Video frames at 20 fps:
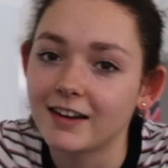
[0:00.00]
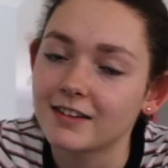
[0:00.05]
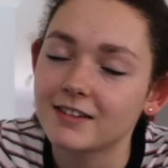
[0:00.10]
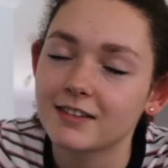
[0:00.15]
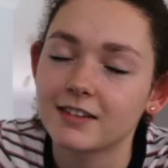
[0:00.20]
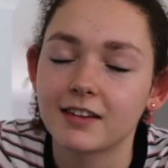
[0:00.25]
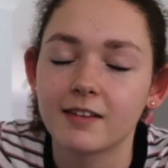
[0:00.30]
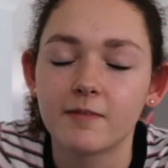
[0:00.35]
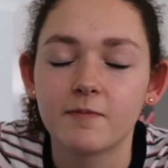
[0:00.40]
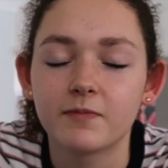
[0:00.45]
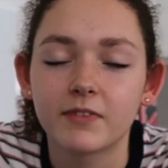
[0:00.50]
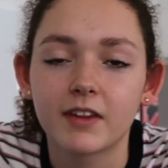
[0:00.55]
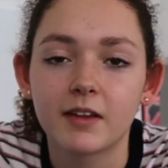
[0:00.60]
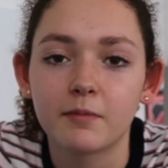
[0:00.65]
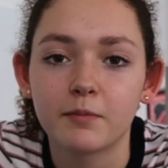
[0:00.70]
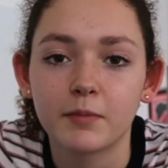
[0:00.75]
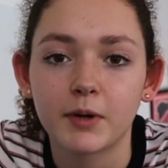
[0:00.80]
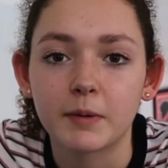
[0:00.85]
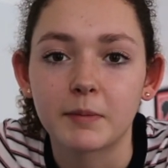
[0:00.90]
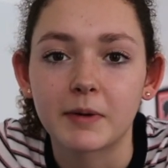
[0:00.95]
It's
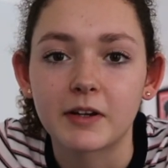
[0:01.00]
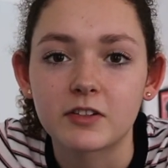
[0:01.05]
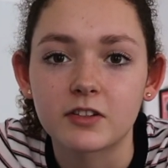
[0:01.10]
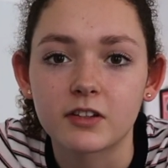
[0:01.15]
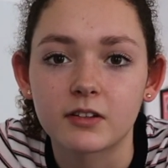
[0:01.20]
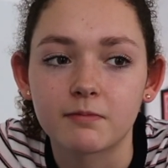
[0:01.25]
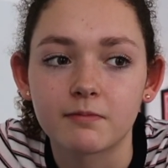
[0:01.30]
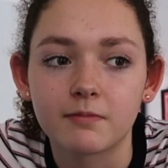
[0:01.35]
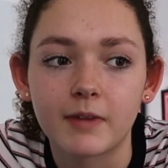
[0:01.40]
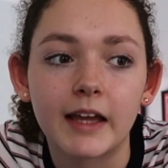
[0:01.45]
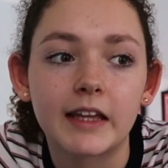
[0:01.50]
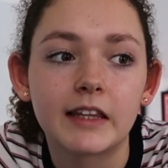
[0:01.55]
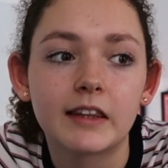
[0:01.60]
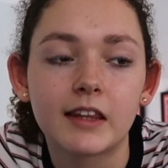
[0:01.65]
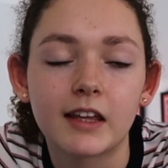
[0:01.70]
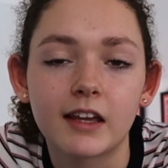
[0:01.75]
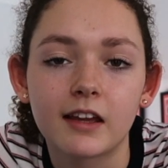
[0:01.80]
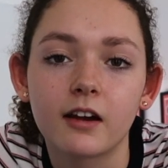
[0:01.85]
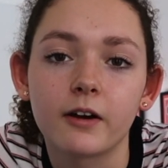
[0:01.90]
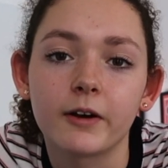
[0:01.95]
pretty much the main
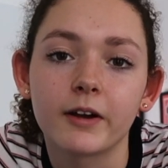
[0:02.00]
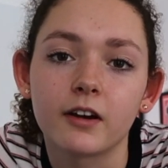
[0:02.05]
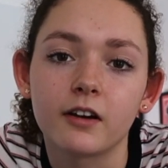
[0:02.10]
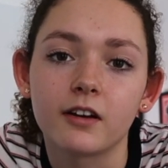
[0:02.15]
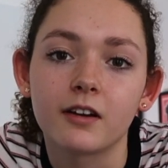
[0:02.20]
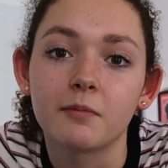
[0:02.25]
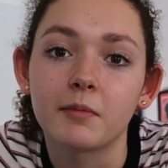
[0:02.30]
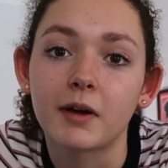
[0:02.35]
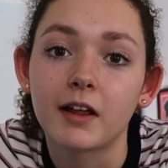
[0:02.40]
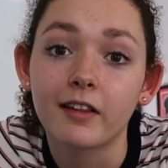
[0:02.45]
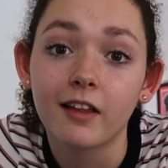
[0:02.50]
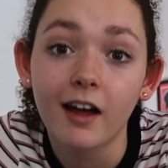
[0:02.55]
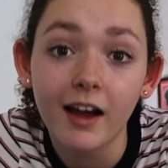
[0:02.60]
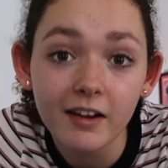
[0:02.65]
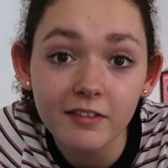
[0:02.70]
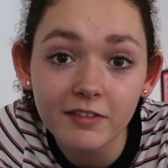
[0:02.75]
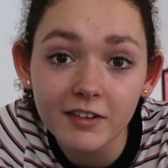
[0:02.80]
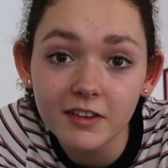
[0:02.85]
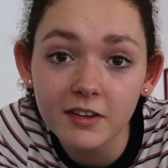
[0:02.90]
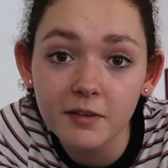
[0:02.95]
thing going on in my
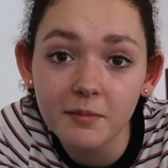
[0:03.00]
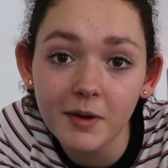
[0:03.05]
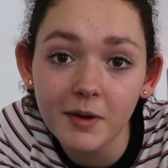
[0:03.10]
life at the